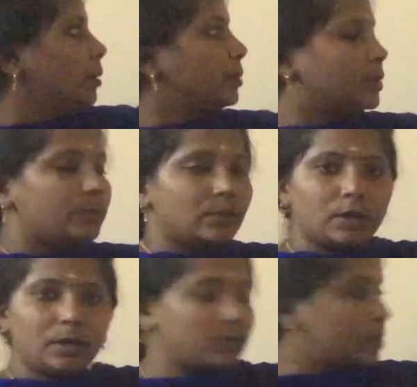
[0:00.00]

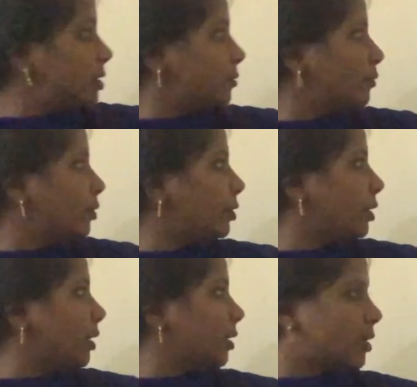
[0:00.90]

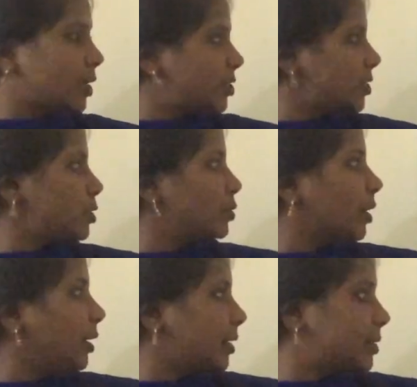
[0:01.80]
I just took
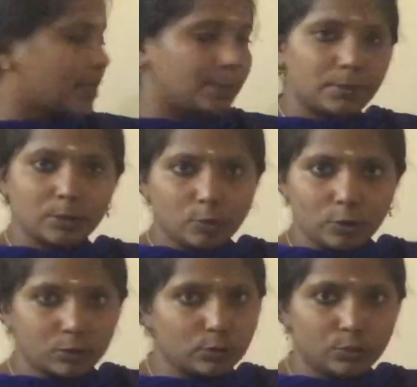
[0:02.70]
an example
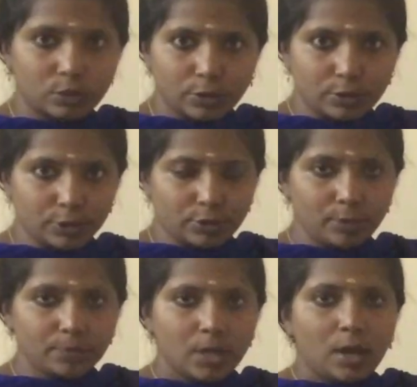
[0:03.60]
called
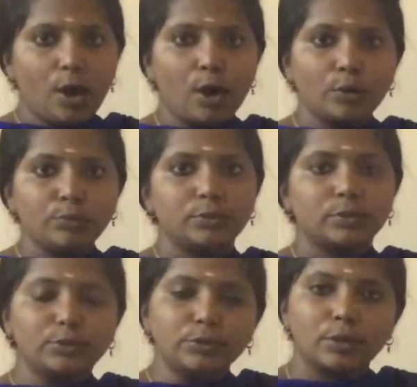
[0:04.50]
google.com, how
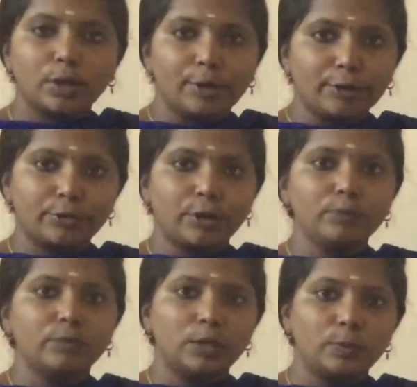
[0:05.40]

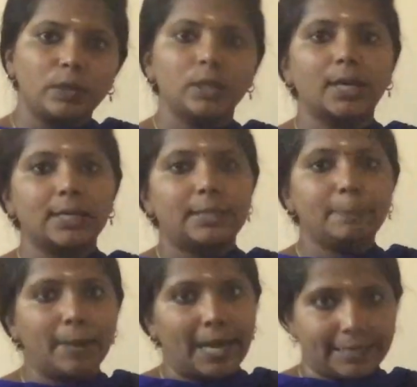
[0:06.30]
google.com will work at the
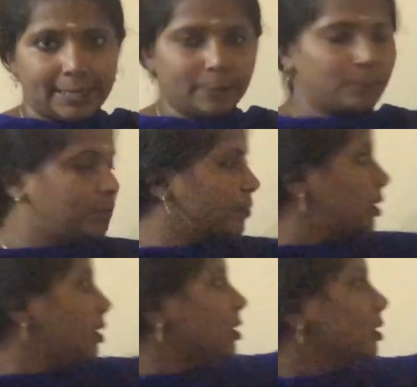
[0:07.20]
back end.
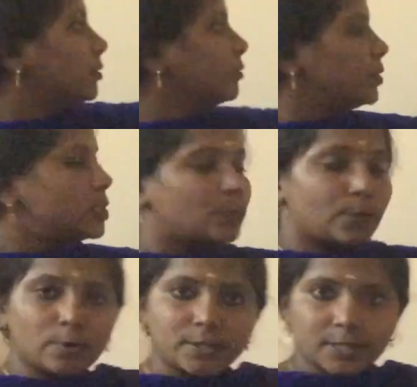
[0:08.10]
This
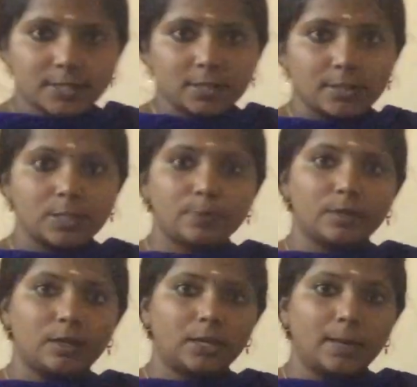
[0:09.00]
process, this
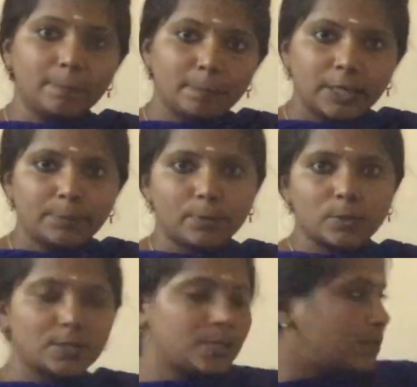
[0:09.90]
complete
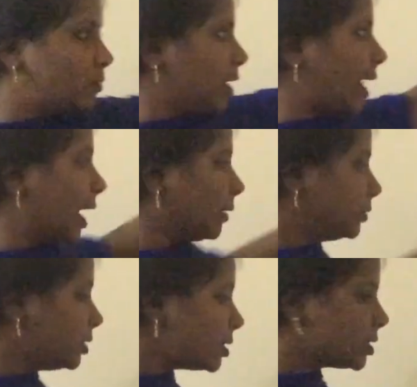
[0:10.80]
process will
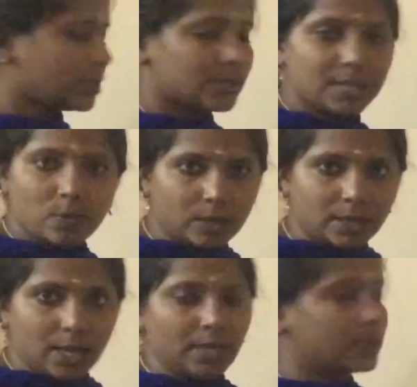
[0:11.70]
have this 7
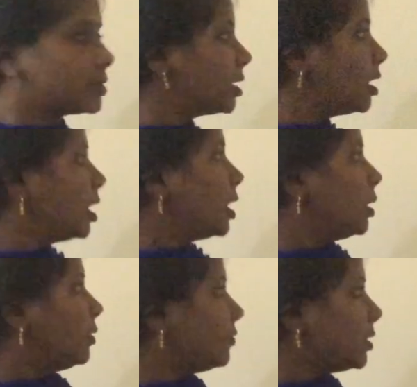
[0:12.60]
layers.
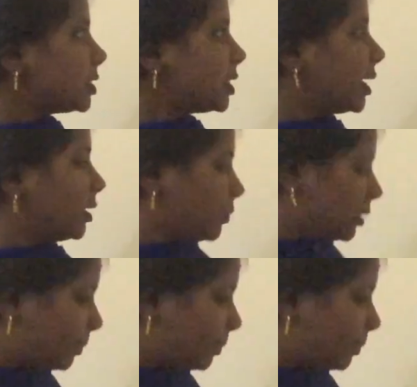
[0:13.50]
First layer will